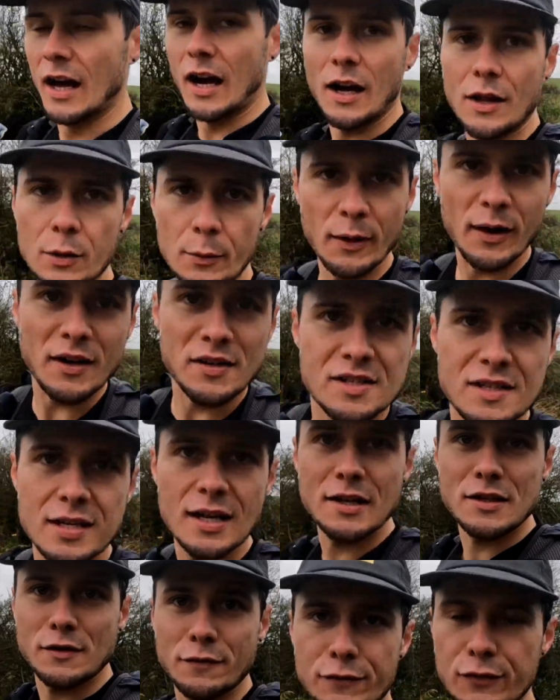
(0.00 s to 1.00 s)
Otherwise, in
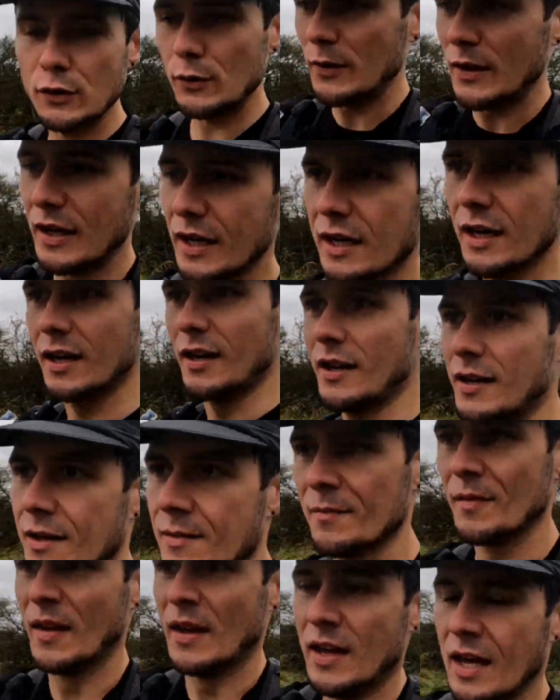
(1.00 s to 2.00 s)
terms of fueling,
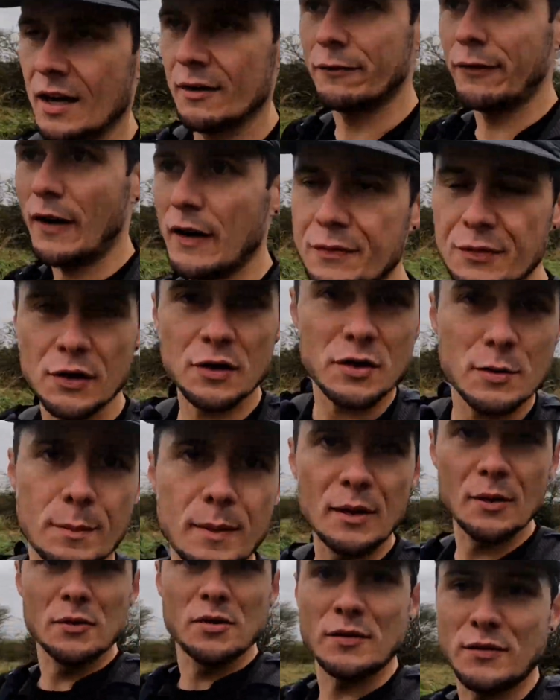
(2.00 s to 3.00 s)
500
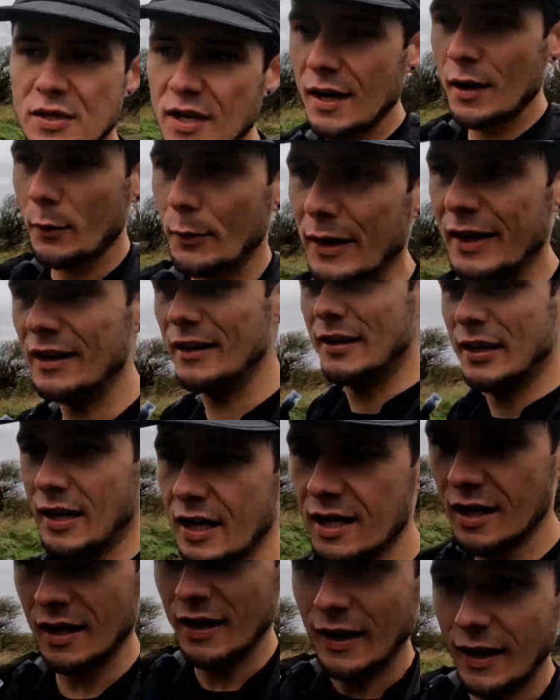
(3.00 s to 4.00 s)
mils of tailwind,
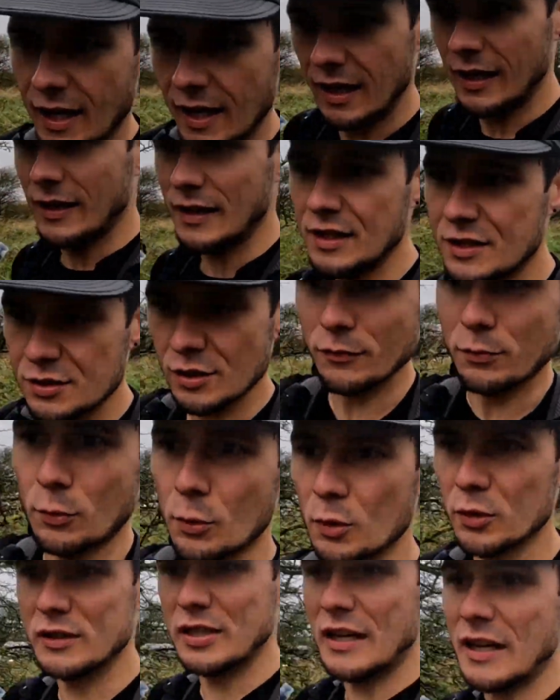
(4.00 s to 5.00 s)
a litre of
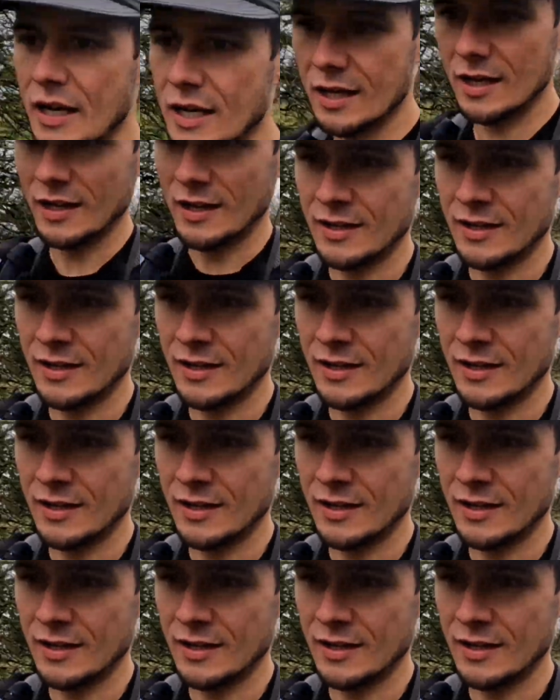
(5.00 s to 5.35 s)
water,